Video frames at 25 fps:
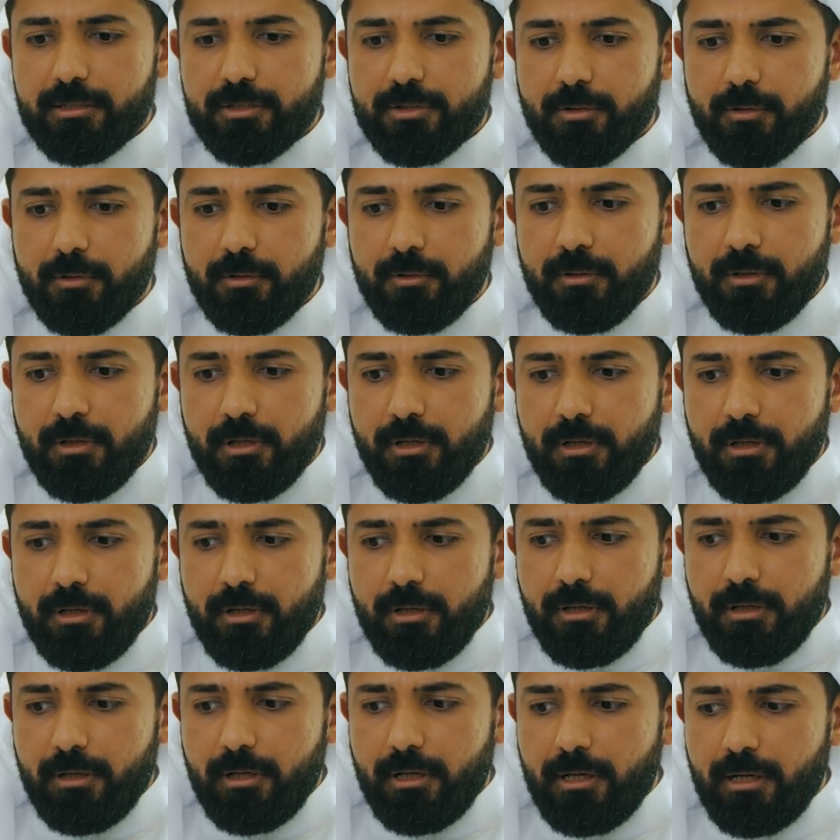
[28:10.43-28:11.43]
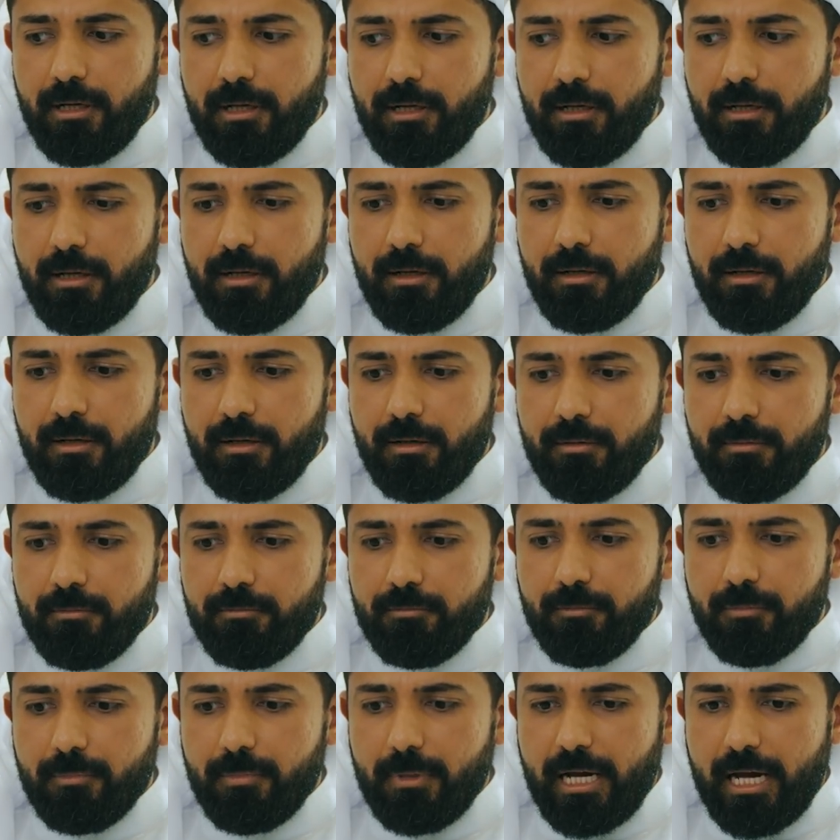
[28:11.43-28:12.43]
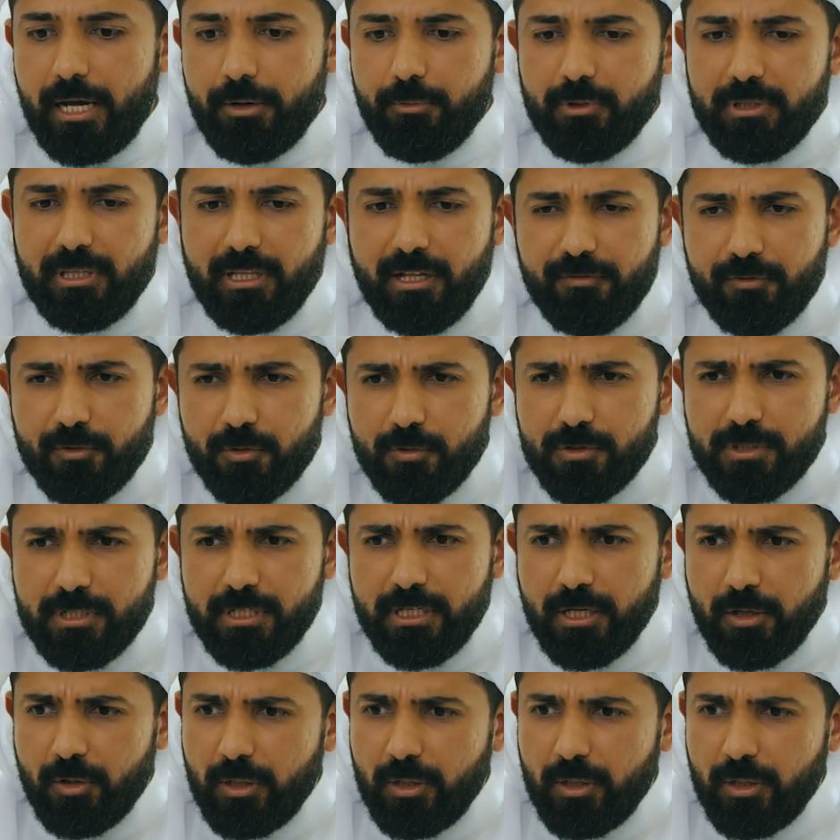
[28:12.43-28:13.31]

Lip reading: So I would love to see,